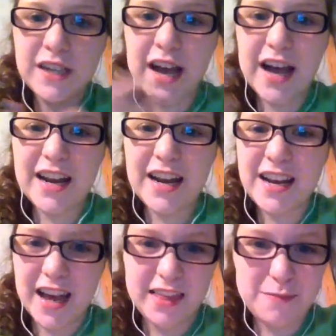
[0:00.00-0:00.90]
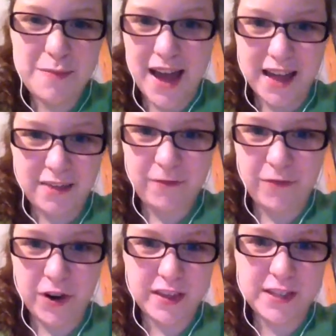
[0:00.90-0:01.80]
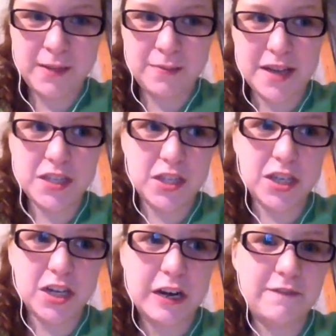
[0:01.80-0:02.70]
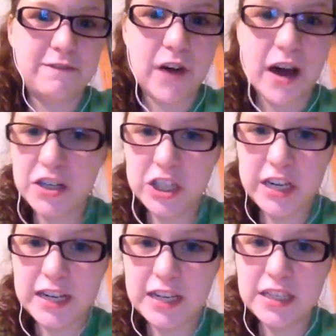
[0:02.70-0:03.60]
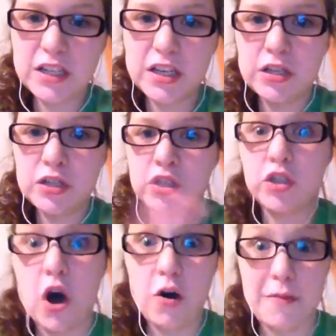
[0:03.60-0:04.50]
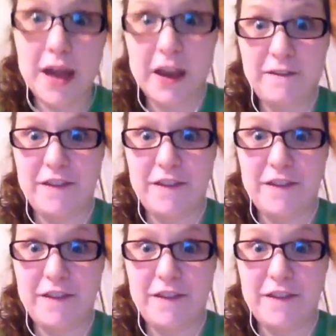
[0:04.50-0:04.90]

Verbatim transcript: done enough math for this semester. Functions? So many